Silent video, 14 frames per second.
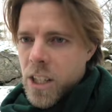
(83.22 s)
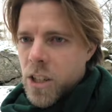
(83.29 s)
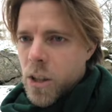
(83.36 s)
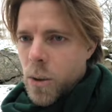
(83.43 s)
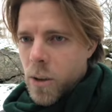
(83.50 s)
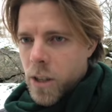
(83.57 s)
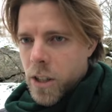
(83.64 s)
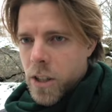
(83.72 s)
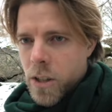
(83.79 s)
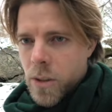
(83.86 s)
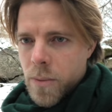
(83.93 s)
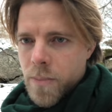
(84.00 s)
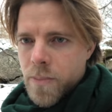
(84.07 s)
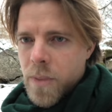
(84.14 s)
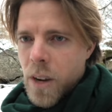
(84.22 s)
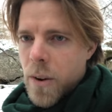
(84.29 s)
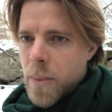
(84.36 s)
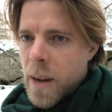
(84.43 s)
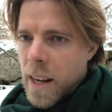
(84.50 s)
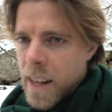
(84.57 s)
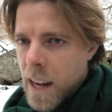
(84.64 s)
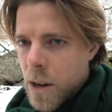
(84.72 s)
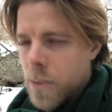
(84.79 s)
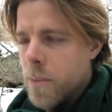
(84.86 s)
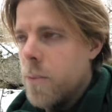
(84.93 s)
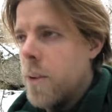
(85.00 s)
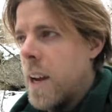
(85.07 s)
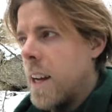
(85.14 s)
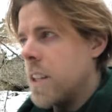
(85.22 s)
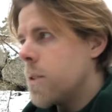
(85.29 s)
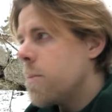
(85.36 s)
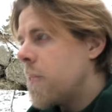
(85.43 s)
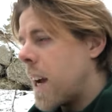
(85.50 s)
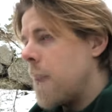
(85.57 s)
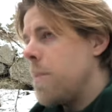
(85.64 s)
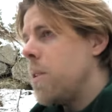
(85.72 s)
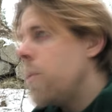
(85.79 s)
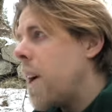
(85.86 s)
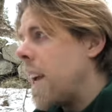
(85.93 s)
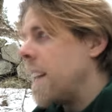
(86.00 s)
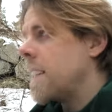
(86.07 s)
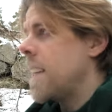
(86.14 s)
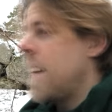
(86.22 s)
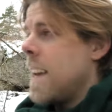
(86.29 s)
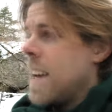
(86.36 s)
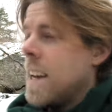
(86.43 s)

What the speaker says: soldier to rappel down, we had some time to wait.